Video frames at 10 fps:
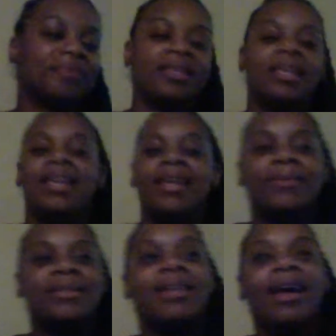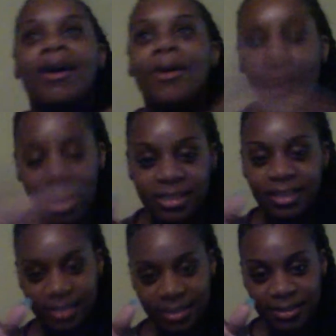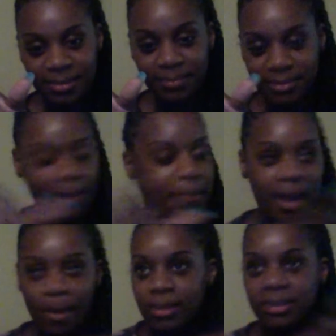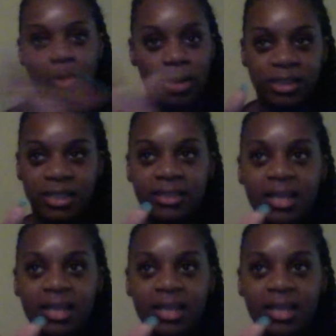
He was gorgeous. The man was gorgeous.